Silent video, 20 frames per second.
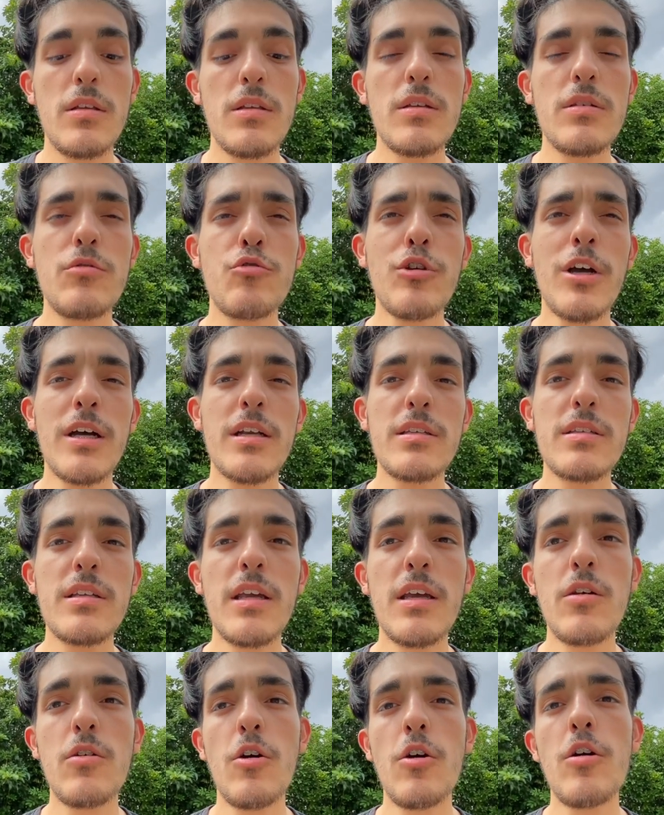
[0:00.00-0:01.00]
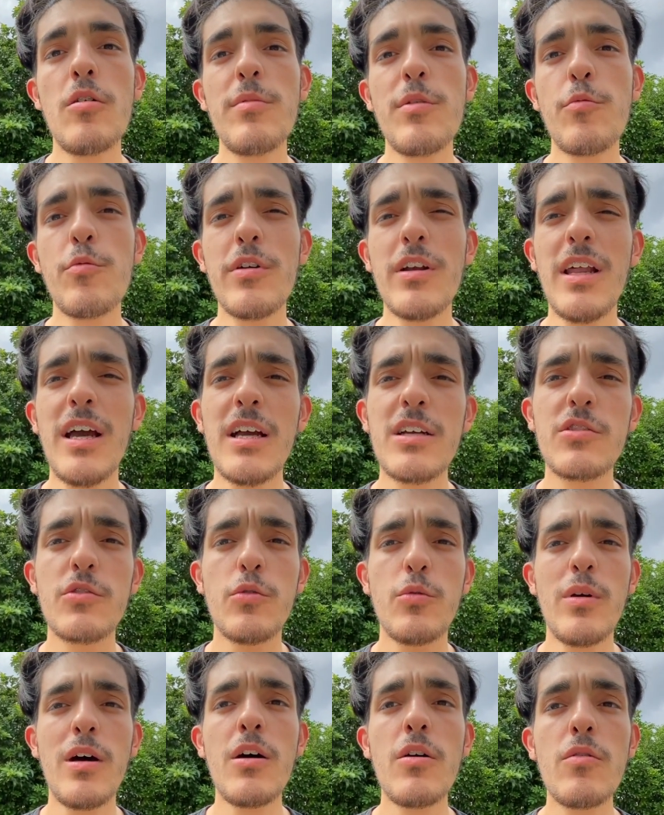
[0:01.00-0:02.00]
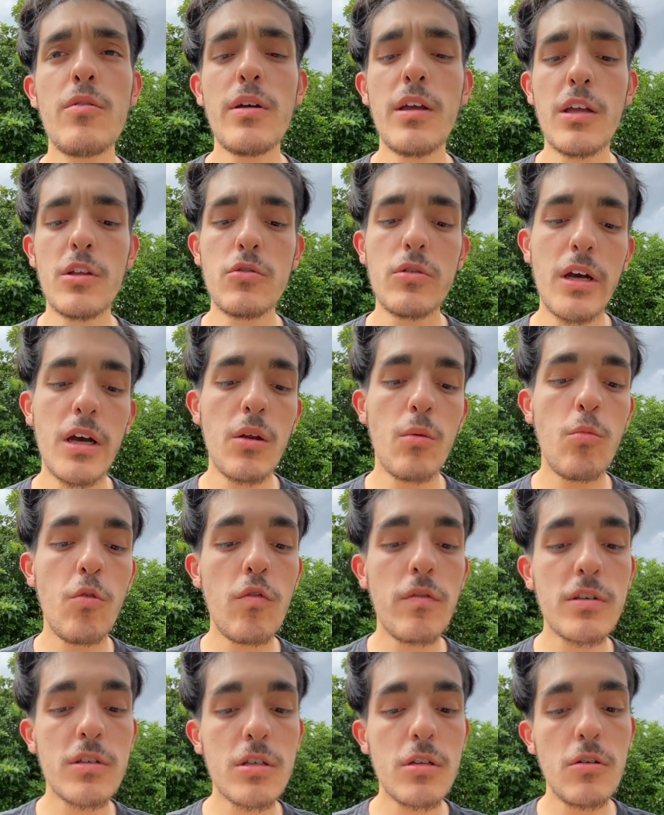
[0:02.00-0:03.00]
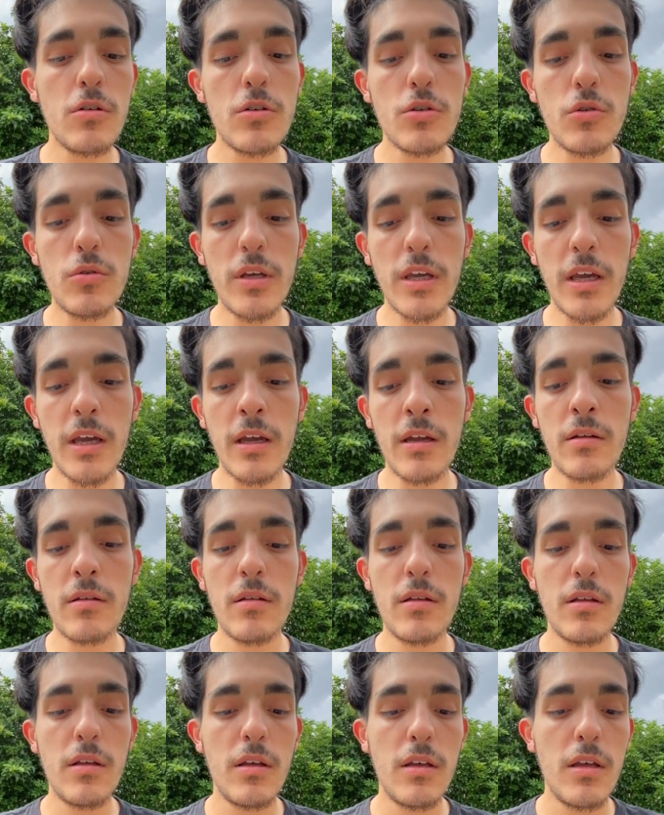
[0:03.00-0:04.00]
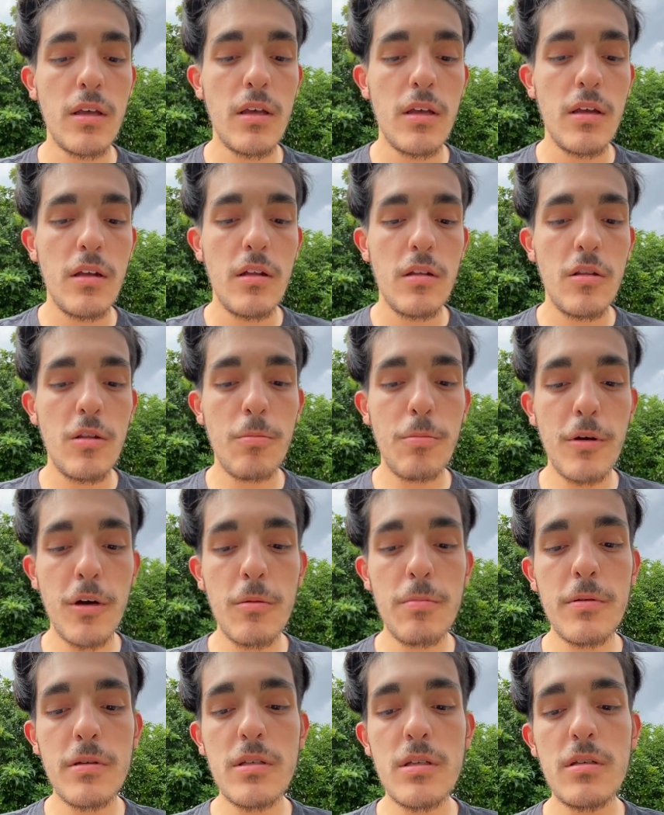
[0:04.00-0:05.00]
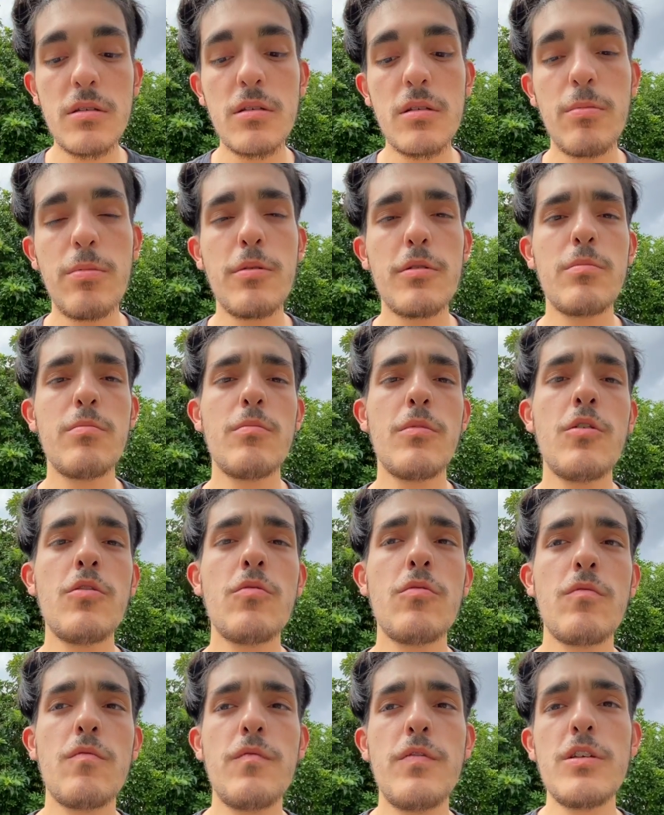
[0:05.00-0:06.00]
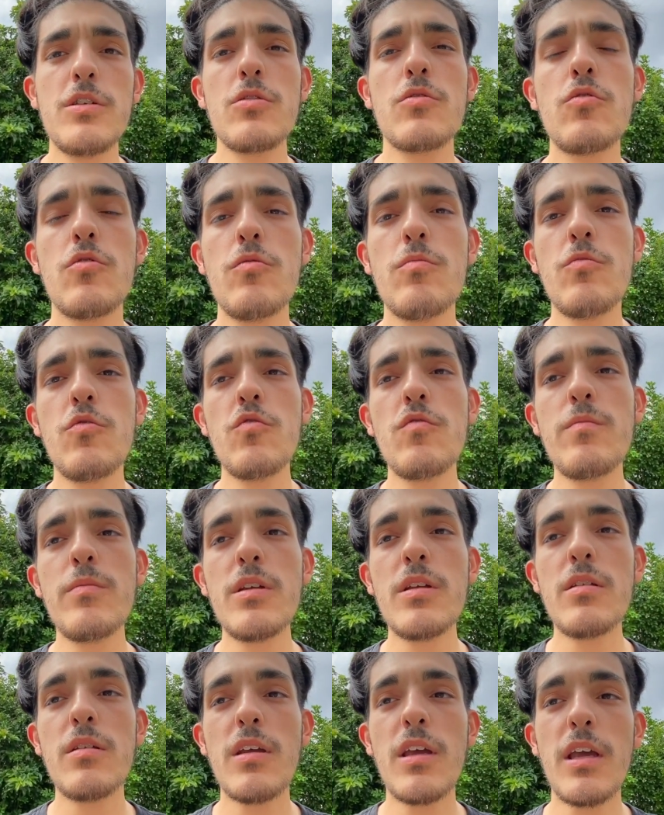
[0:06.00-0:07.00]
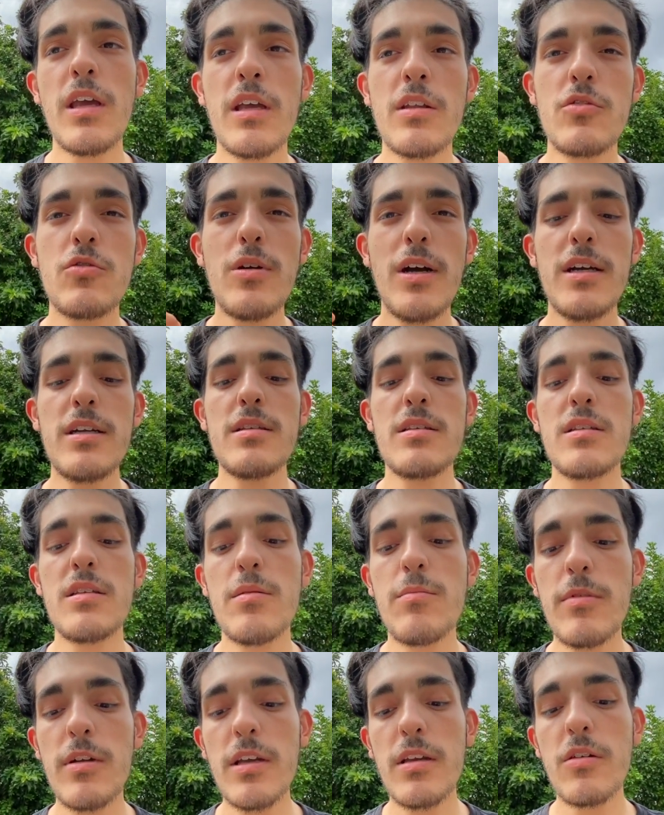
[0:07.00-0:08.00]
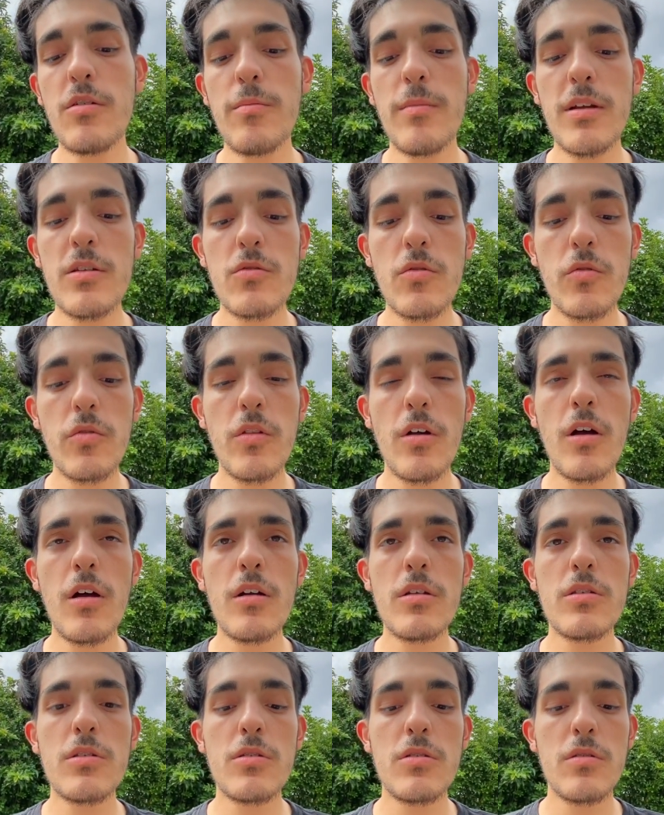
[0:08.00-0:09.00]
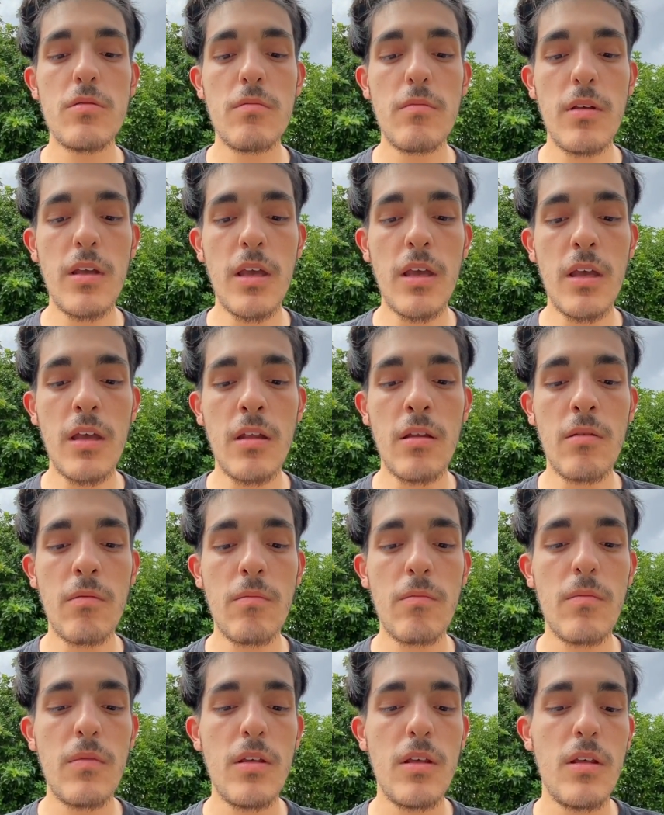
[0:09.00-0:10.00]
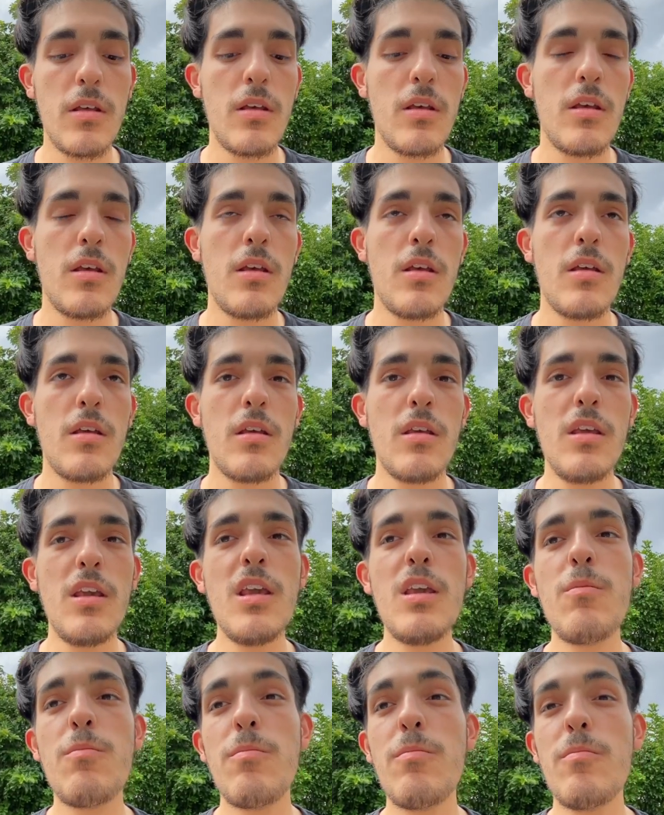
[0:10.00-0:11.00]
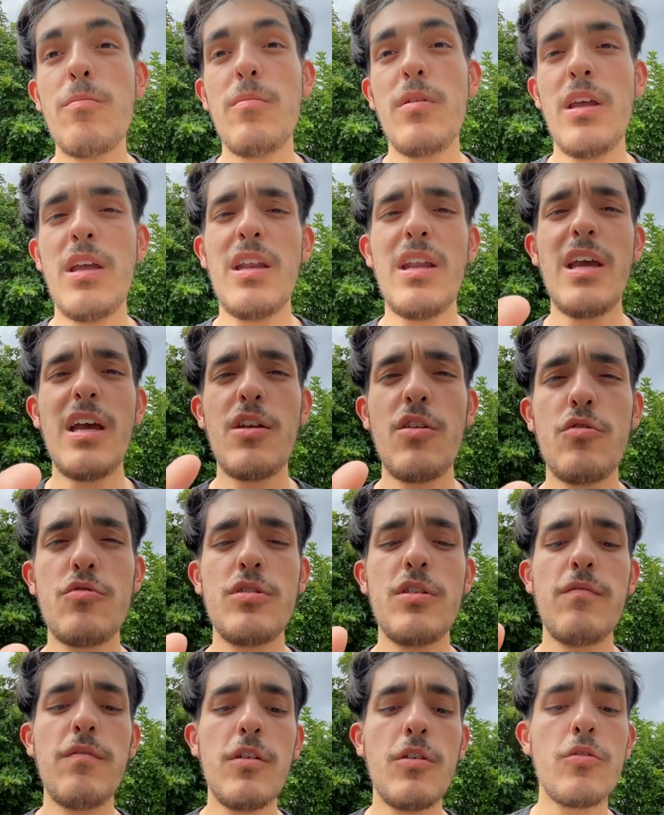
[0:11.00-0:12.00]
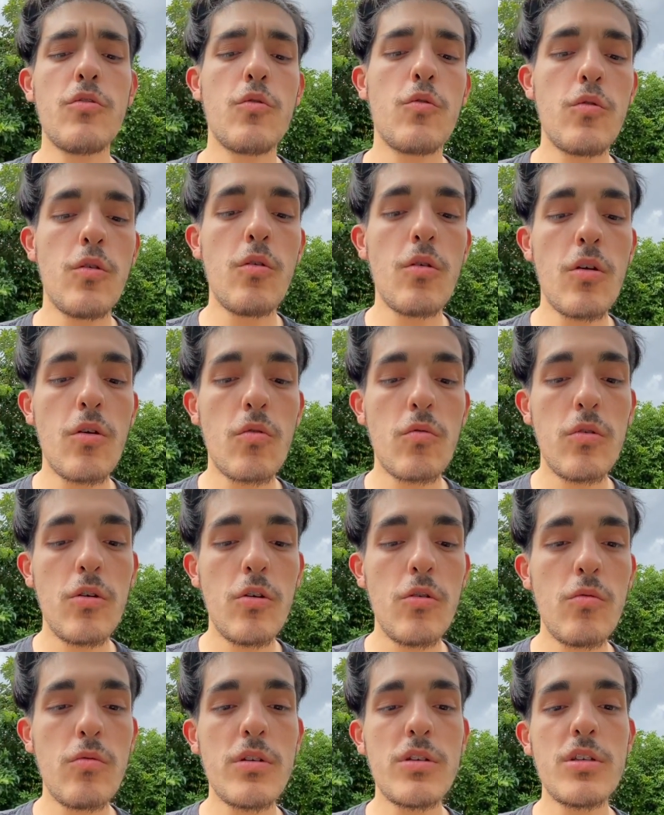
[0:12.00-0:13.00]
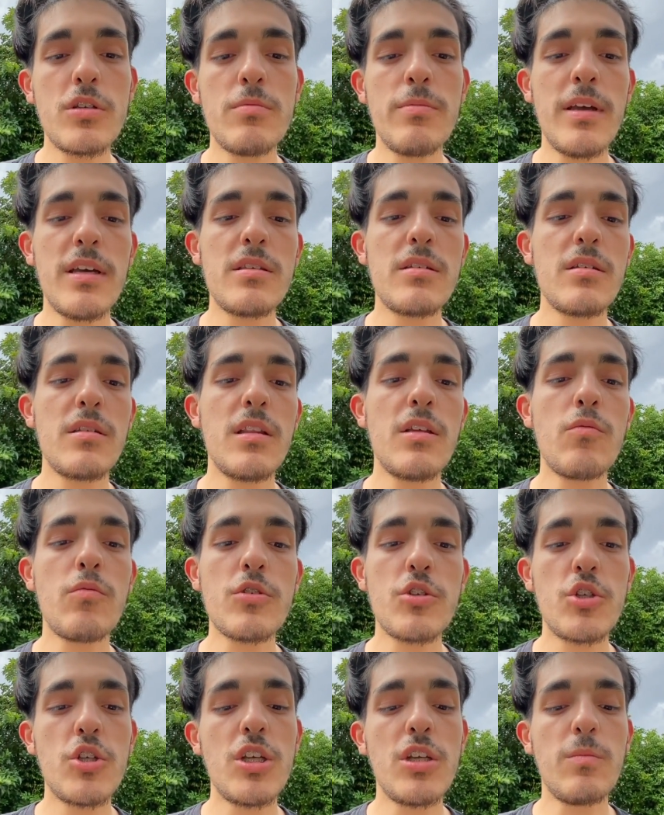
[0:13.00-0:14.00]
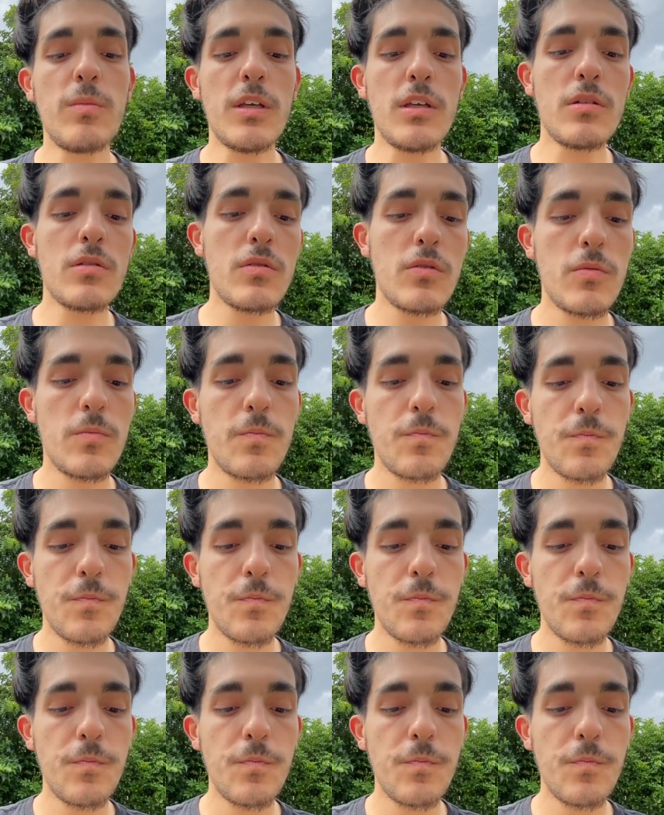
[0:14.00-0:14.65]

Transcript: just try to stay calm and relaxed throughout and try to move as slow as you can. The purpose is to promote physical movement and try to stimulate your mental thoughts and keep an energy flow, quote unquote, which is basically what Qi means.